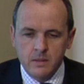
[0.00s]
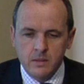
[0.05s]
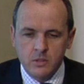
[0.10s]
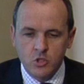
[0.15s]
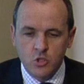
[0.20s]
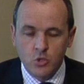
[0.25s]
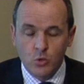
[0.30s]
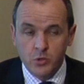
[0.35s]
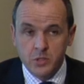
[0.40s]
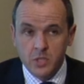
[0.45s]
The
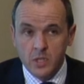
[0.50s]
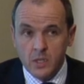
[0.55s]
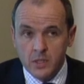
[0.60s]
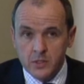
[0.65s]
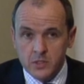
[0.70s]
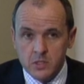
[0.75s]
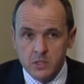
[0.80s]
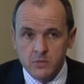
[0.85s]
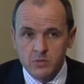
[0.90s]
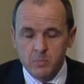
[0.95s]
short
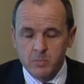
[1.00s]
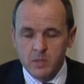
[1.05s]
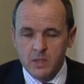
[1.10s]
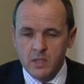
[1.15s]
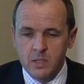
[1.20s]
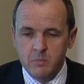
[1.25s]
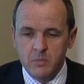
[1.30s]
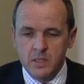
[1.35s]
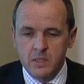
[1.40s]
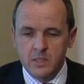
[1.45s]
answer for
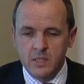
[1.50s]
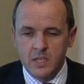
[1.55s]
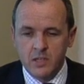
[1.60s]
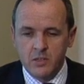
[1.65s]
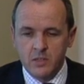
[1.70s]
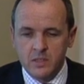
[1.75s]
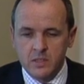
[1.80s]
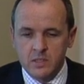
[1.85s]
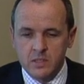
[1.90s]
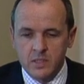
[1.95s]

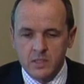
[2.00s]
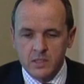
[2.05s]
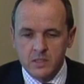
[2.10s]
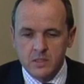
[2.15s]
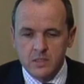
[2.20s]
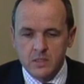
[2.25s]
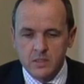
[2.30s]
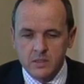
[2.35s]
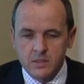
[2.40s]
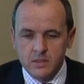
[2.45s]
parliamentarians
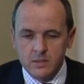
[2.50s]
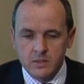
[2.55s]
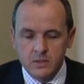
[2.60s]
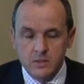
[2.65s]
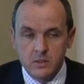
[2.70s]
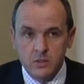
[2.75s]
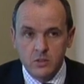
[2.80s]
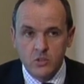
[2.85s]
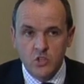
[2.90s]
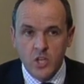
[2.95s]
is
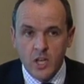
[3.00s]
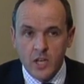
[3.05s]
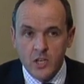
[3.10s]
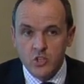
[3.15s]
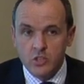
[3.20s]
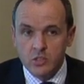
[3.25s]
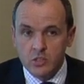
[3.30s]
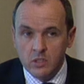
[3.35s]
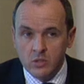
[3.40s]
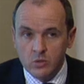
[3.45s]

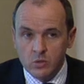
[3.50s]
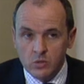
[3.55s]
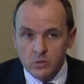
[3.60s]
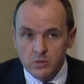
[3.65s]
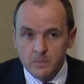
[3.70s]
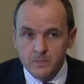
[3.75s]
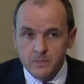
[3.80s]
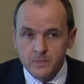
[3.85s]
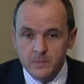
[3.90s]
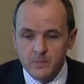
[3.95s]
change the law
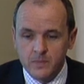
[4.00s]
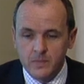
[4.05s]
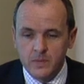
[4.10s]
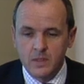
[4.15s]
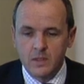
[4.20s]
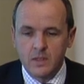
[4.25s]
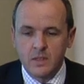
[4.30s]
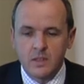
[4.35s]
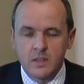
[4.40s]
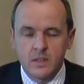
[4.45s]

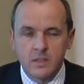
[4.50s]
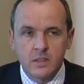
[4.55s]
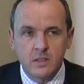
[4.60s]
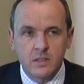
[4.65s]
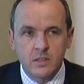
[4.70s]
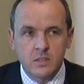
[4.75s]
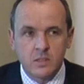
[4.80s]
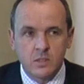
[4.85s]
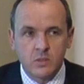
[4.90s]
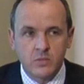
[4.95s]

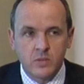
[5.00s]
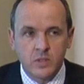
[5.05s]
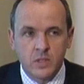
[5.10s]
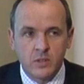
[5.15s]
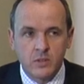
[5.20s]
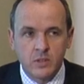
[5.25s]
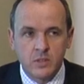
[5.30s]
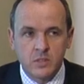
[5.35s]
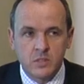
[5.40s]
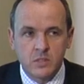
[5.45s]
so
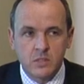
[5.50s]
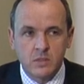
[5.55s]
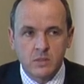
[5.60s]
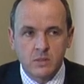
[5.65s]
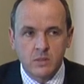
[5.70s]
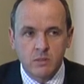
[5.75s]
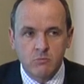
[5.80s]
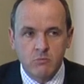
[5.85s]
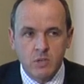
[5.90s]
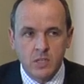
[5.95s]
far as
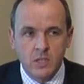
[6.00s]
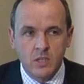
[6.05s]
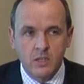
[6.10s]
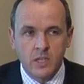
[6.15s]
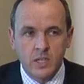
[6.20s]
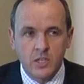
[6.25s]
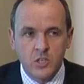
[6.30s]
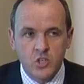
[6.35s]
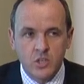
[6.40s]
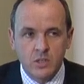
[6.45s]
the
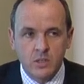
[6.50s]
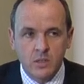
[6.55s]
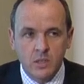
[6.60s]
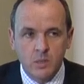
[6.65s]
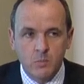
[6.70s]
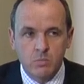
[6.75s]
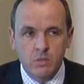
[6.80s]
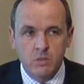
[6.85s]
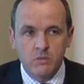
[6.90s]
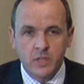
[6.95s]
regulation
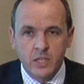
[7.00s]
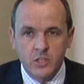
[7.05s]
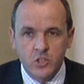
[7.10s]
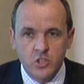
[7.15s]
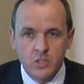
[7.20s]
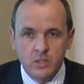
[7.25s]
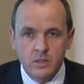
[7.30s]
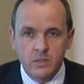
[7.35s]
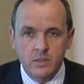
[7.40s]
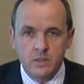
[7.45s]
and
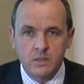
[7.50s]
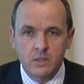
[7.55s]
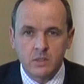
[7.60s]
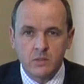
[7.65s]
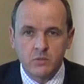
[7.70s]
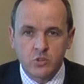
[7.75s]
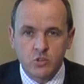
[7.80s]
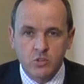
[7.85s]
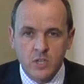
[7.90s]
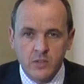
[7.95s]
prevention
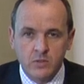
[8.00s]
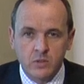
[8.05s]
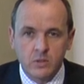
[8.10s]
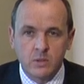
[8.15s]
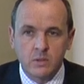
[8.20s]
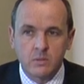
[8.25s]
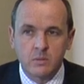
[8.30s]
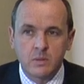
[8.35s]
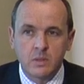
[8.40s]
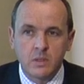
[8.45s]
of
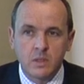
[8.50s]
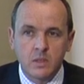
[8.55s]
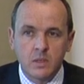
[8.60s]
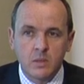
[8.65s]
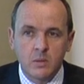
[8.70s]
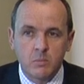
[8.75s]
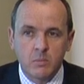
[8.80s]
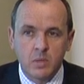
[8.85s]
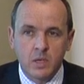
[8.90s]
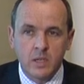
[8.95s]
travel
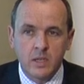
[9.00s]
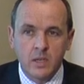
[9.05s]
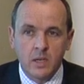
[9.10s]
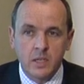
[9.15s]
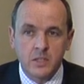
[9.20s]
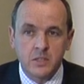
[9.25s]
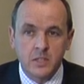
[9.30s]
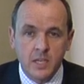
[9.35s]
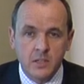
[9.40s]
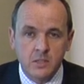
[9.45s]
by
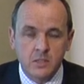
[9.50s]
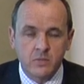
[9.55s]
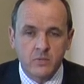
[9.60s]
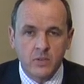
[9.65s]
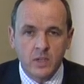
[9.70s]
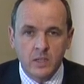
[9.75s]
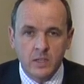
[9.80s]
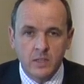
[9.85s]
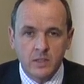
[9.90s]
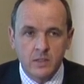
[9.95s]

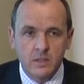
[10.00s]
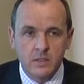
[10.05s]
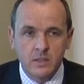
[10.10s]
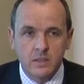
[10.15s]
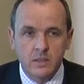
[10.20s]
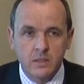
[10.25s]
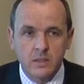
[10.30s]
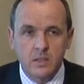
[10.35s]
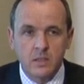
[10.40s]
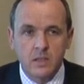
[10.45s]
identified
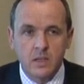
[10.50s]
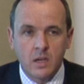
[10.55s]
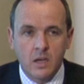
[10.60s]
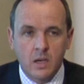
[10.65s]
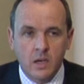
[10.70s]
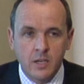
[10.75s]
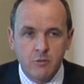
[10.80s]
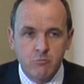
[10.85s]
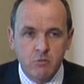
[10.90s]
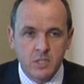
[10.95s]

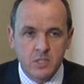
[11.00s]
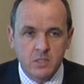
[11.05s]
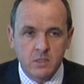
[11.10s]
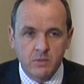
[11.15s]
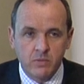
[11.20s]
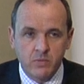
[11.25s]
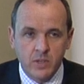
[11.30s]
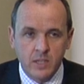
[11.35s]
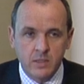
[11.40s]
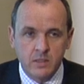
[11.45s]
high-risk
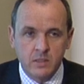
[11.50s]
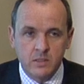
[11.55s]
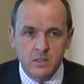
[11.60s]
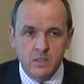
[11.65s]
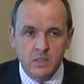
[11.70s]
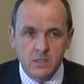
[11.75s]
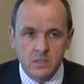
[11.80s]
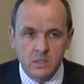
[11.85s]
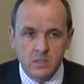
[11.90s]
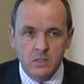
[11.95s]

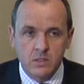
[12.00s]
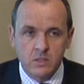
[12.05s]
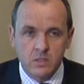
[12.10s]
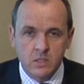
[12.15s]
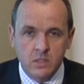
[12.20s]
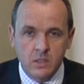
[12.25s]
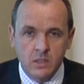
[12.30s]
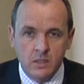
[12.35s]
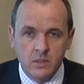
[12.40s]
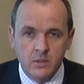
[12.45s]
offenders is
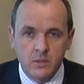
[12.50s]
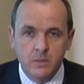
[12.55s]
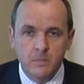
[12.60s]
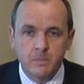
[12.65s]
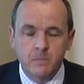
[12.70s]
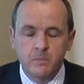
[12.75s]
concerned.